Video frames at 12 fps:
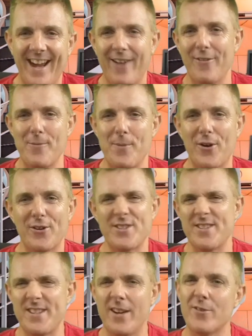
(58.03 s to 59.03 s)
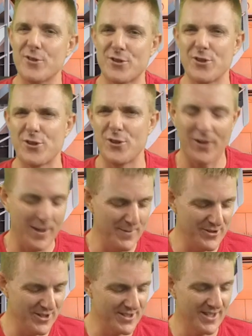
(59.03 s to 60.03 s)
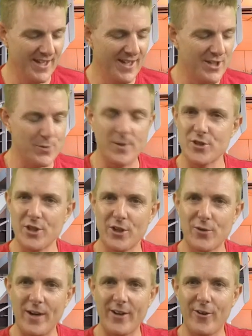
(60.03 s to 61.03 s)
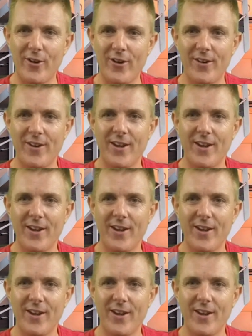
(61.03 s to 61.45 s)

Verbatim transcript: out of the box instead of just the stock images. So we're just going to crack on,